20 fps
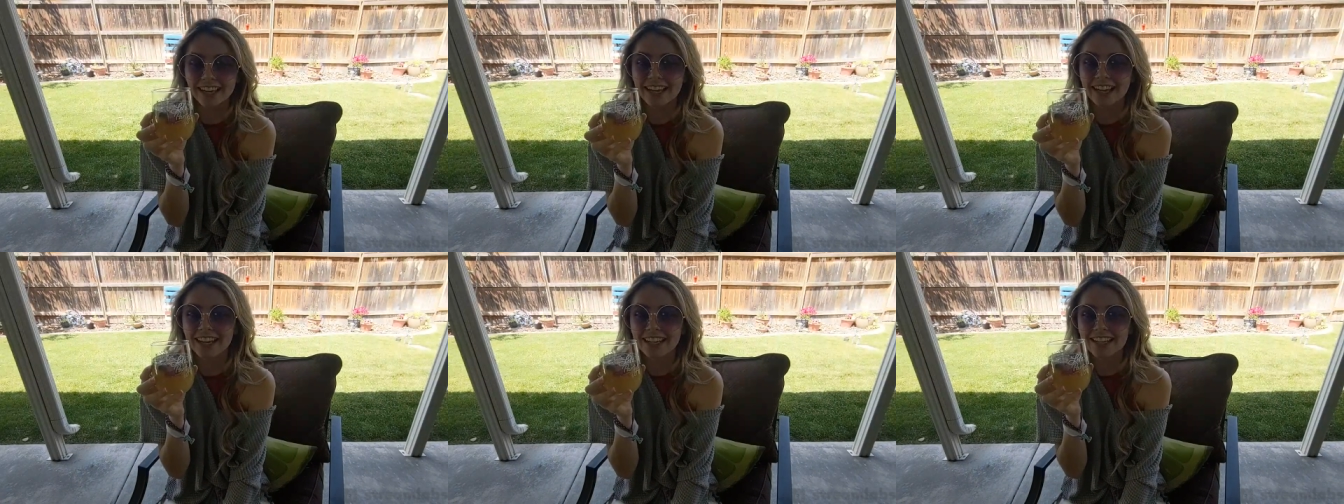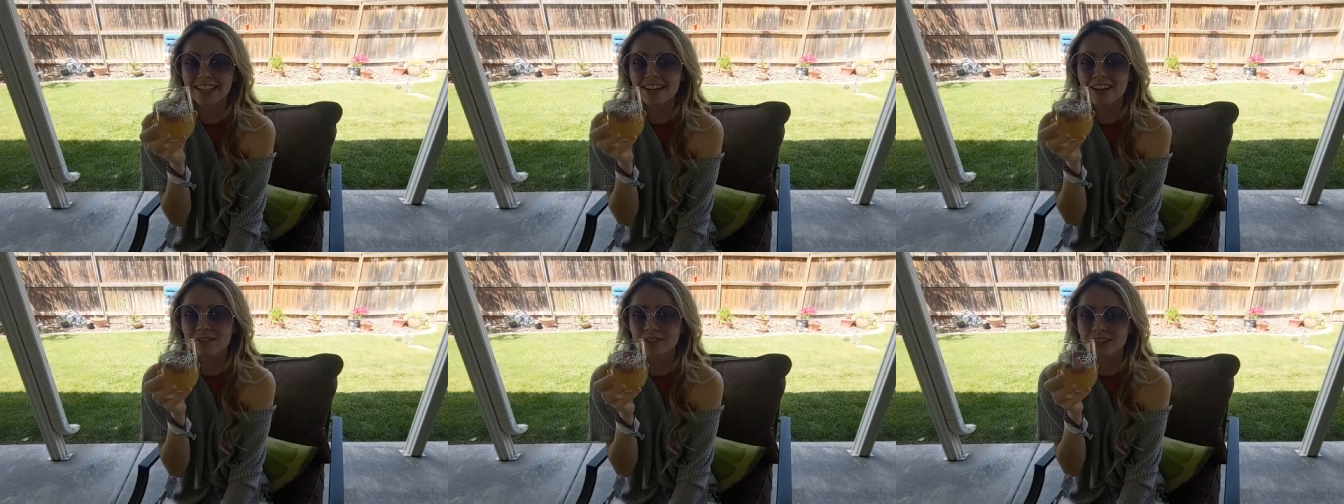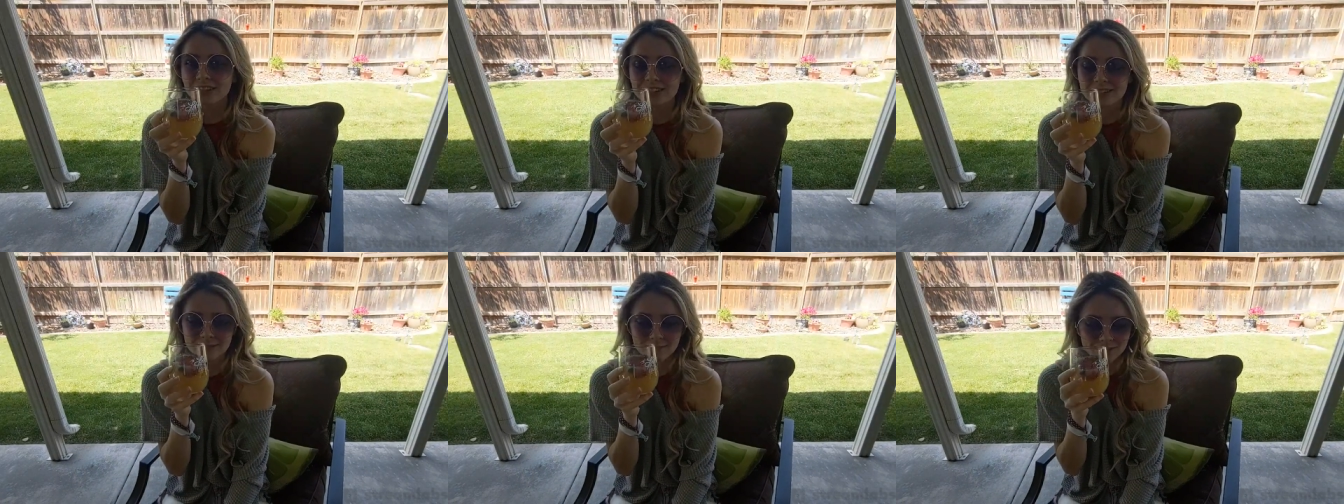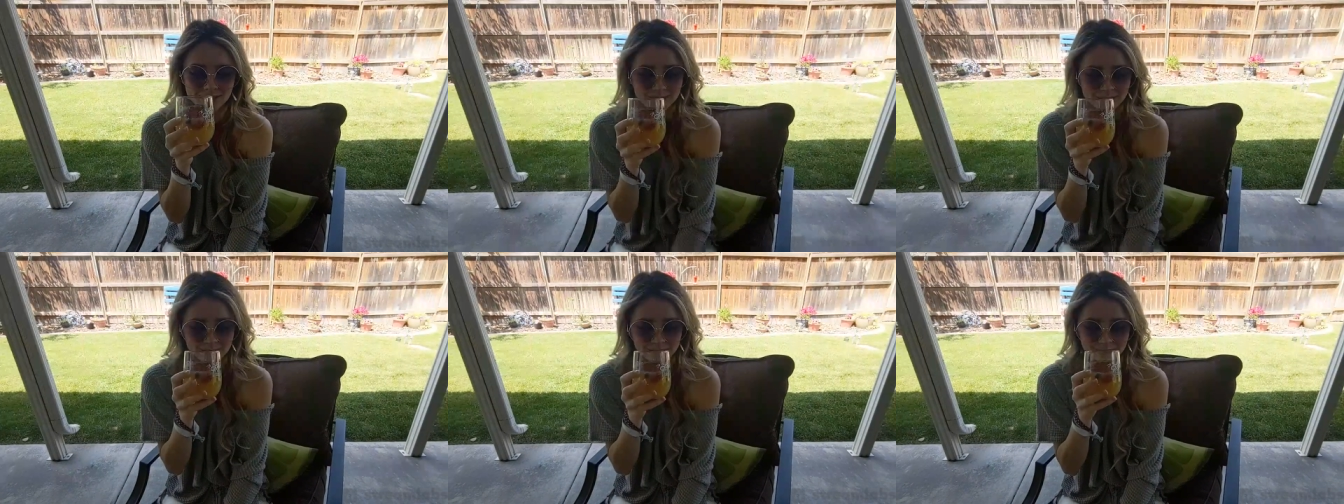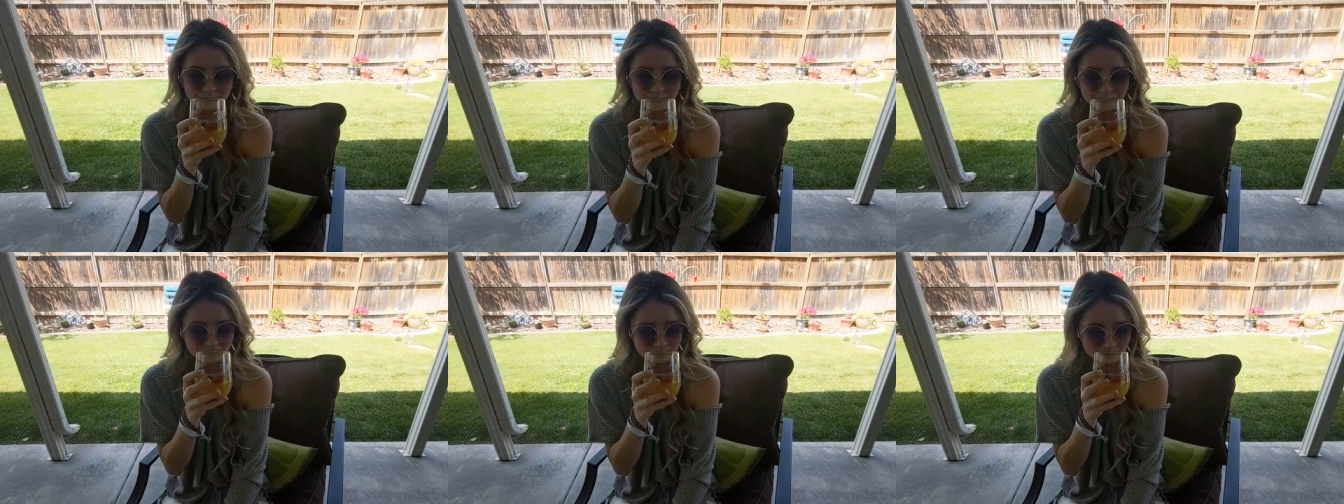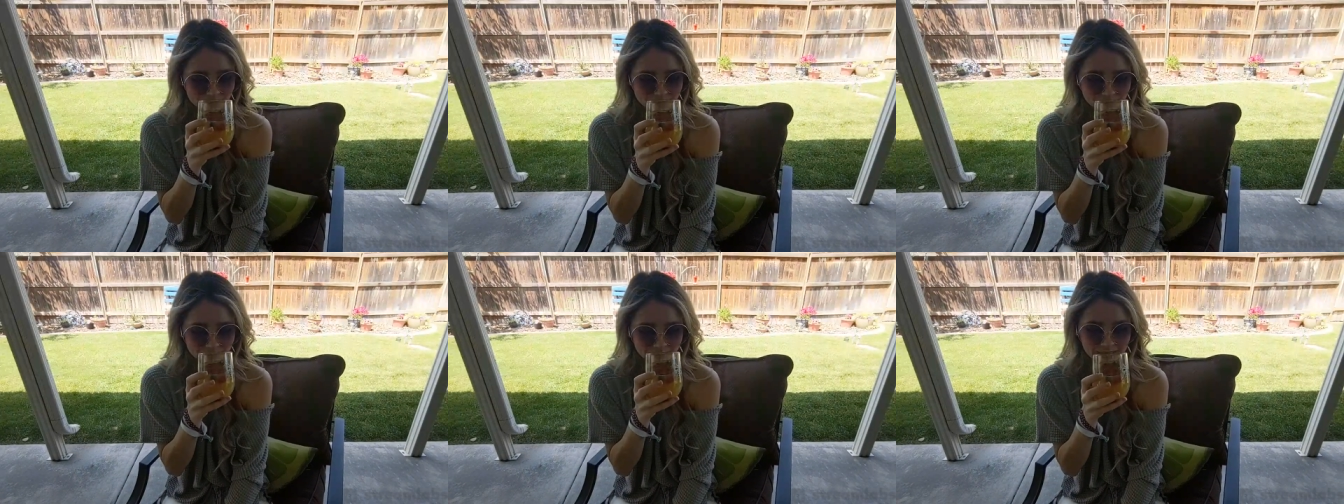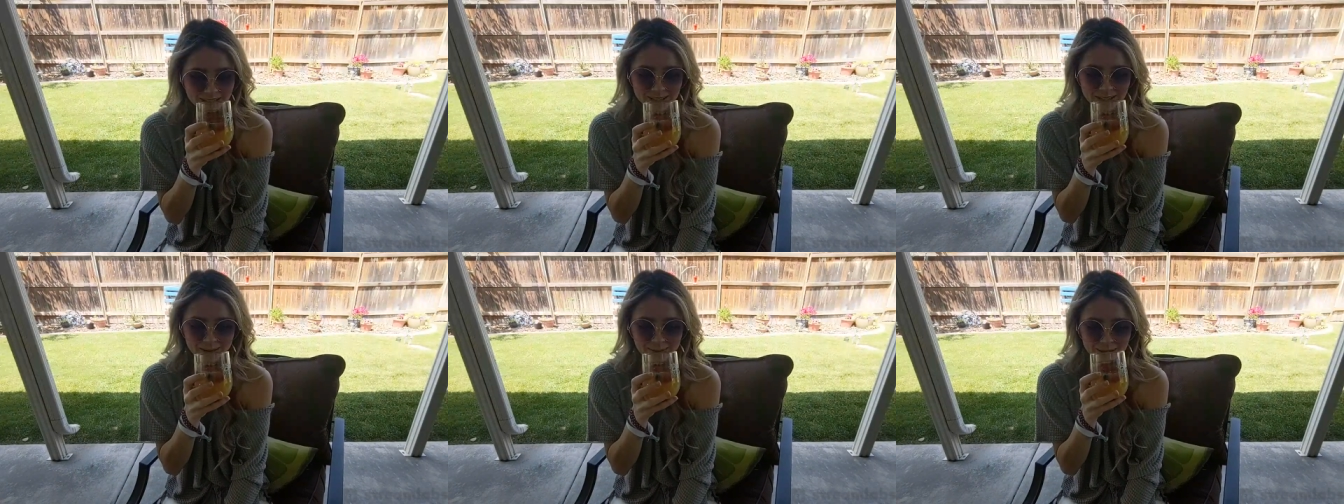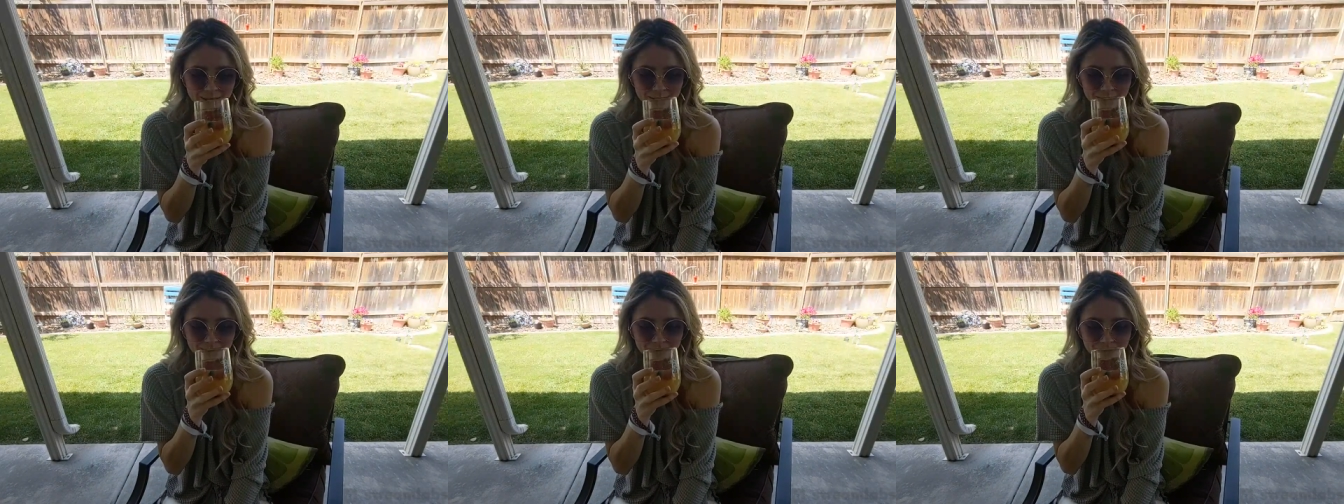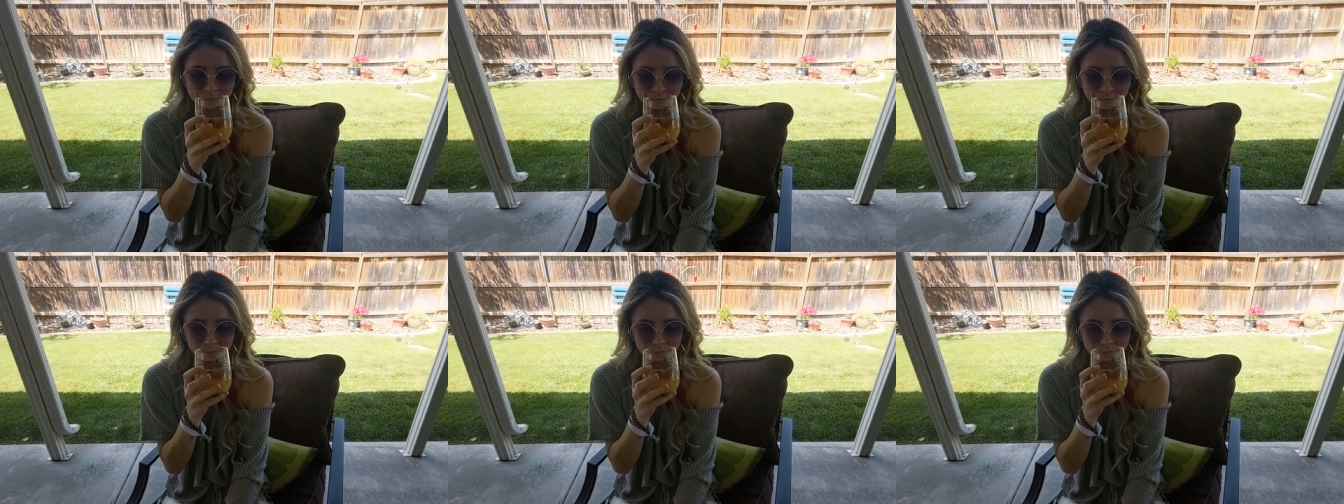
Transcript: And uh, we're gonna sip this. It's gonna be good.